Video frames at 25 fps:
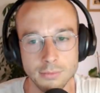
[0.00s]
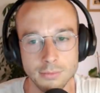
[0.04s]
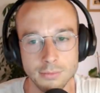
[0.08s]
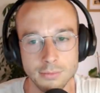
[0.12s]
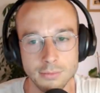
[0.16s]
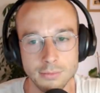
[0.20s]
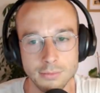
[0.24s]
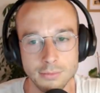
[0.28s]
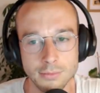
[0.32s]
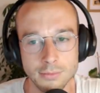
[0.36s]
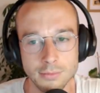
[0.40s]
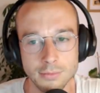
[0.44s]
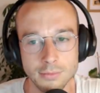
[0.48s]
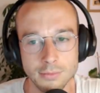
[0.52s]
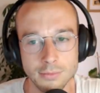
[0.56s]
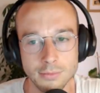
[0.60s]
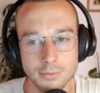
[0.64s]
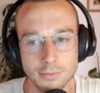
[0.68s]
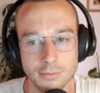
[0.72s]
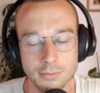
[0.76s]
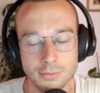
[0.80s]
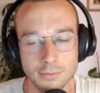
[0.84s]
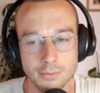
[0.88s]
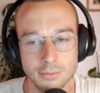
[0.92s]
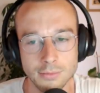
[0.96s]

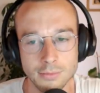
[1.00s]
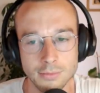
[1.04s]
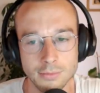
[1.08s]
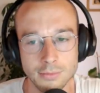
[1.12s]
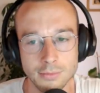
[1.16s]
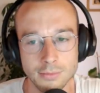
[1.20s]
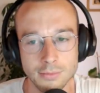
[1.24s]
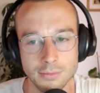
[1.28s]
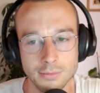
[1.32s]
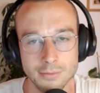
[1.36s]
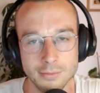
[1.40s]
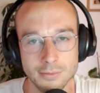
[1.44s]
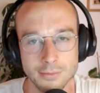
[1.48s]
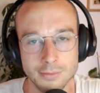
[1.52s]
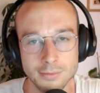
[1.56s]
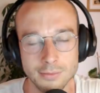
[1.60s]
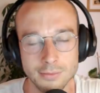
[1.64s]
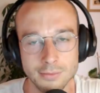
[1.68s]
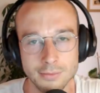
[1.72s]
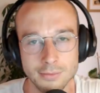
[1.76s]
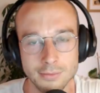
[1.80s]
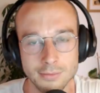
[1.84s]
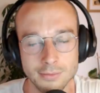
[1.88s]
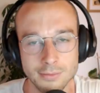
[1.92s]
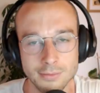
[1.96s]

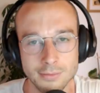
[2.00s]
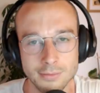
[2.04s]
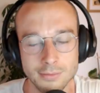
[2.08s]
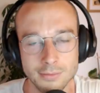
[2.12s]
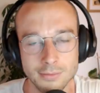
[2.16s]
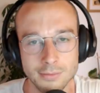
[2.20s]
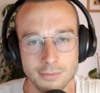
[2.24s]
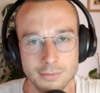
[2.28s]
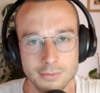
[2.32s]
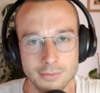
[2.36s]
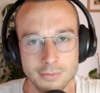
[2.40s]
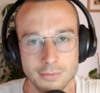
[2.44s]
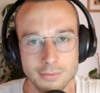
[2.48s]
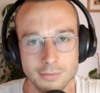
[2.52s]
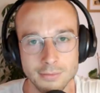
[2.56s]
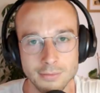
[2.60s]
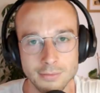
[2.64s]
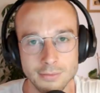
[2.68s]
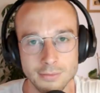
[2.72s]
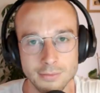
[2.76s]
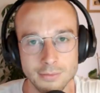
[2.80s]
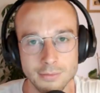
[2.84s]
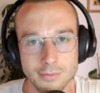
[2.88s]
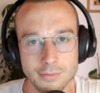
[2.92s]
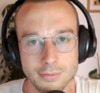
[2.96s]

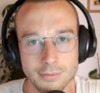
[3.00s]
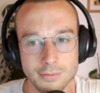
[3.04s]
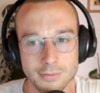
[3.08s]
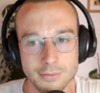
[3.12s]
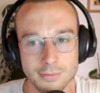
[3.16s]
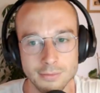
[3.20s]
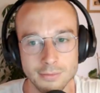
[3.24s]
This person isn't speaking.